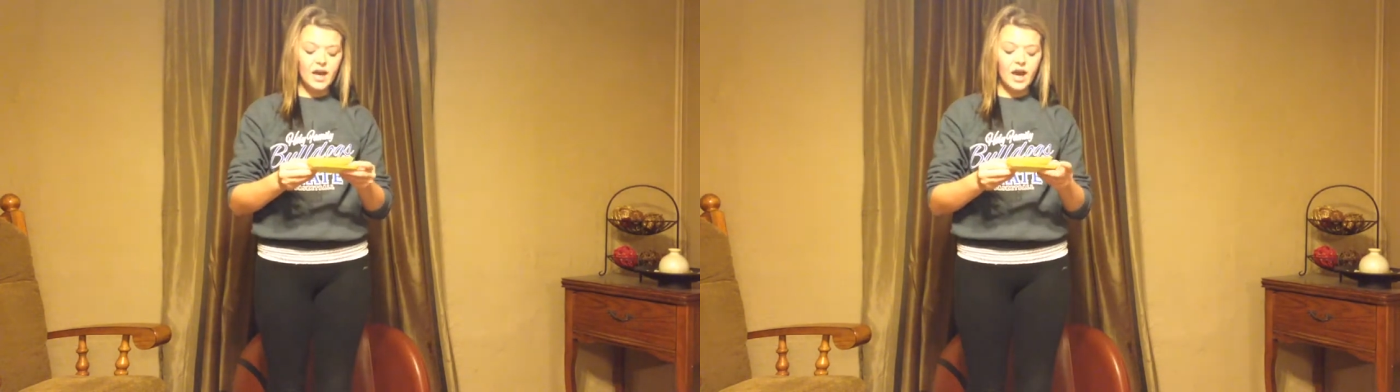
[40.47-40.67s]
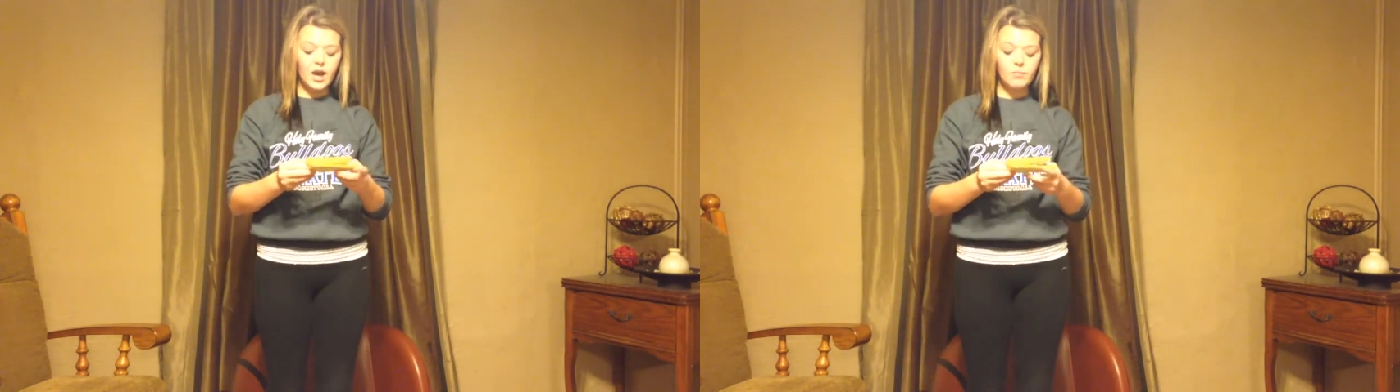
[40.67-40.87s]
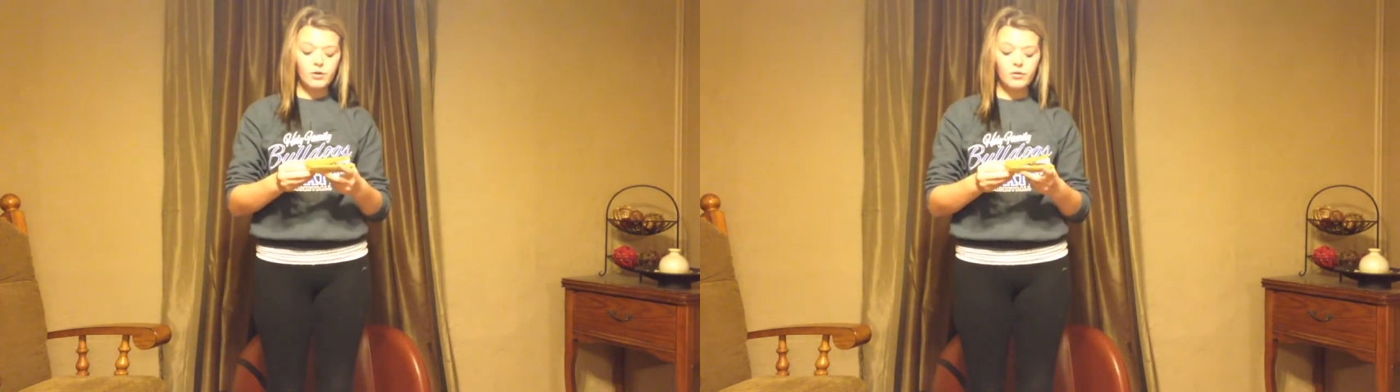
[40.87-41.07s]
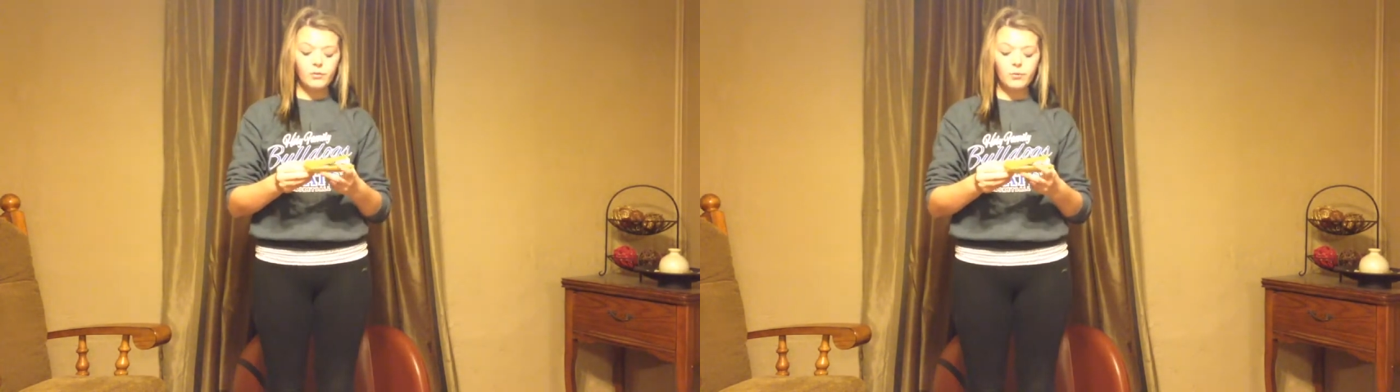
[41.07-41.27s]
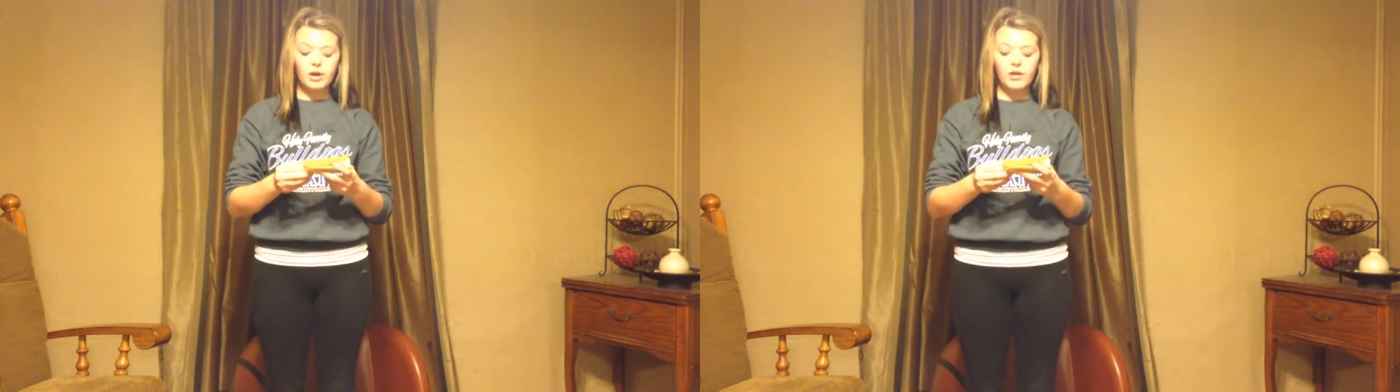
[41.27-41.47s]
I'm an
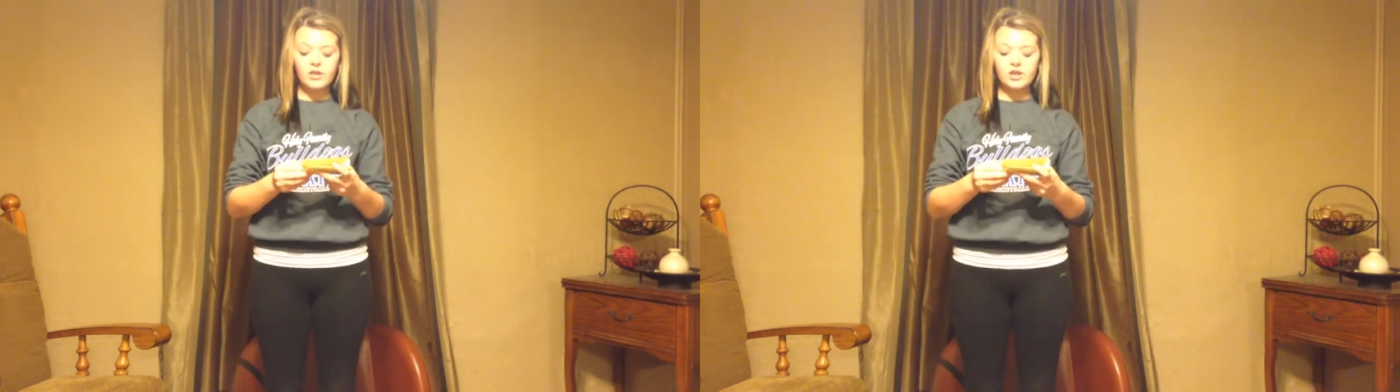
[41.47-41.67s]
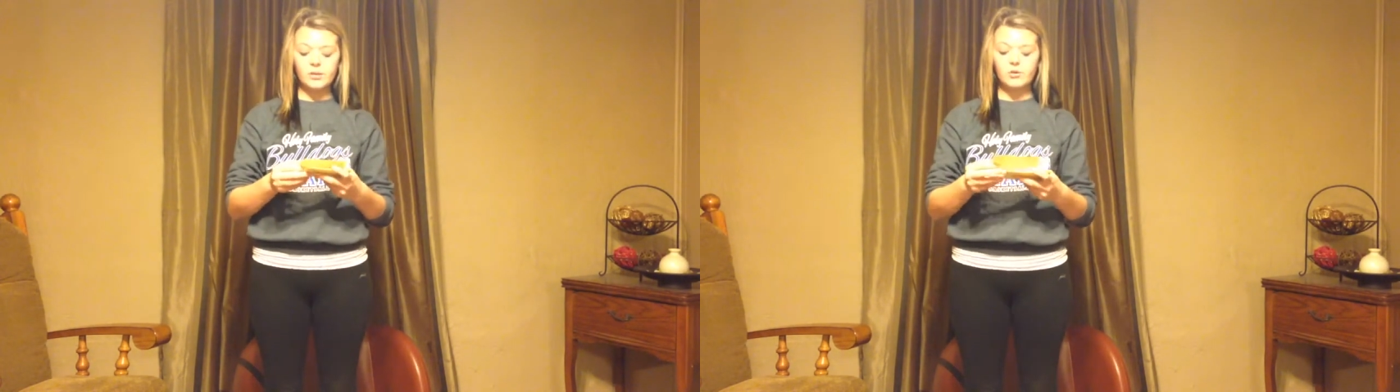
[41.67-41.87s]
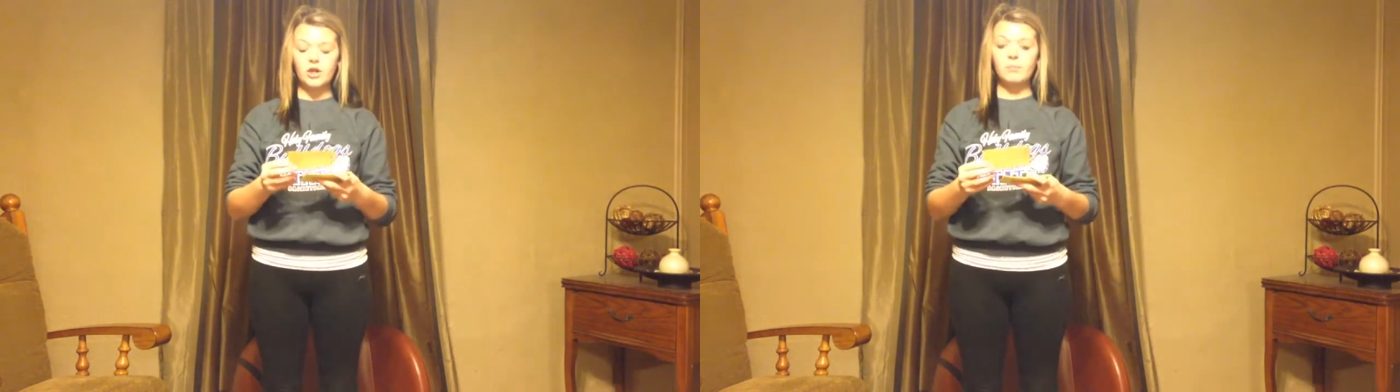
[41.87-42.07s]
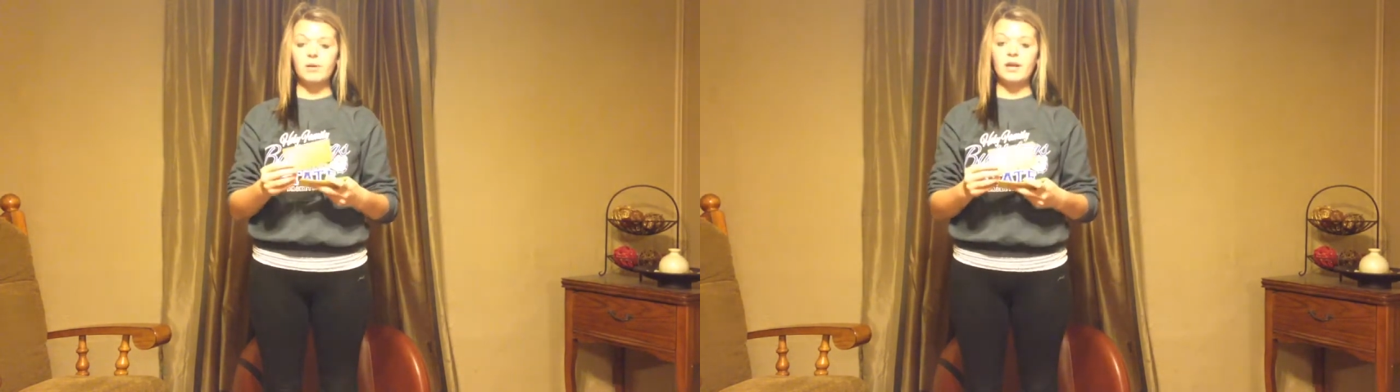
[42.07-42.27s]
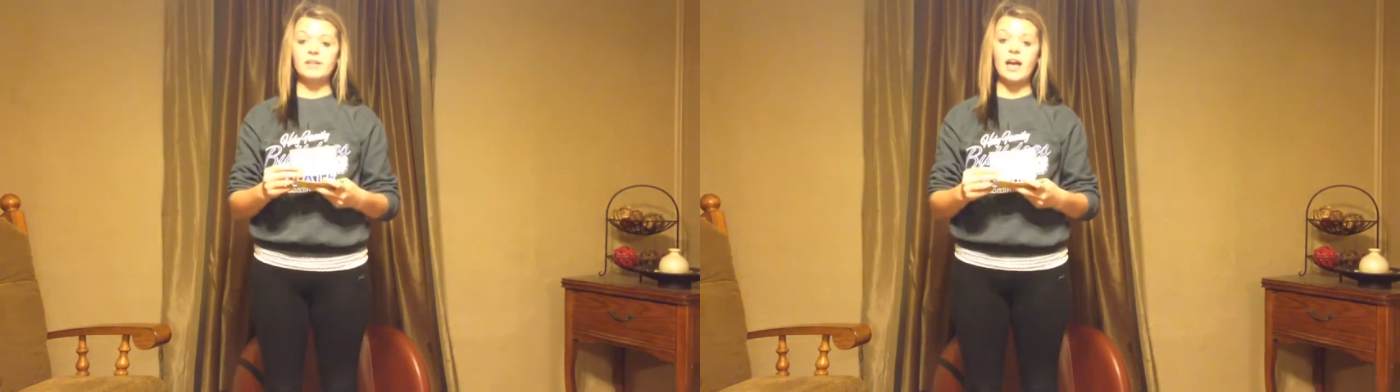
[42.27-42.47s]
authority on the subject
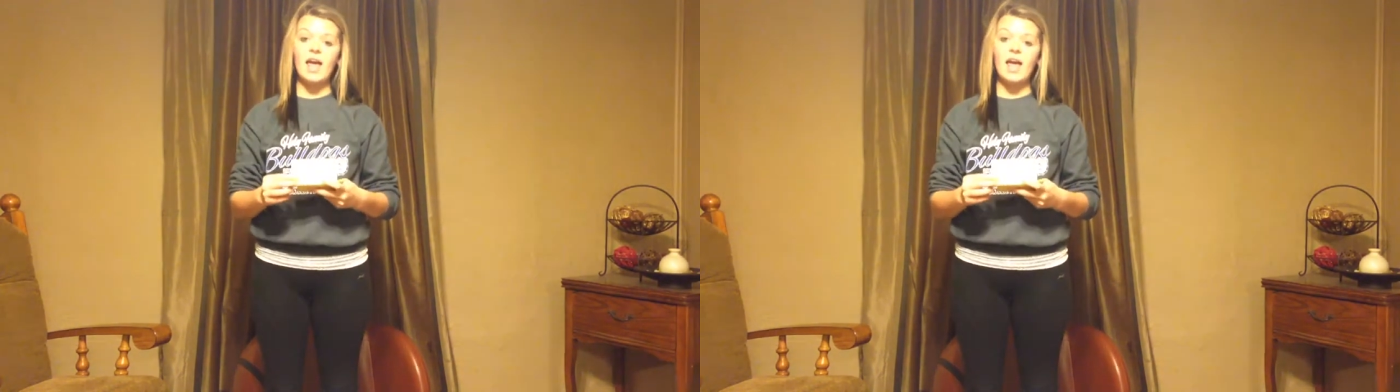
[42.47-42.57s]
because I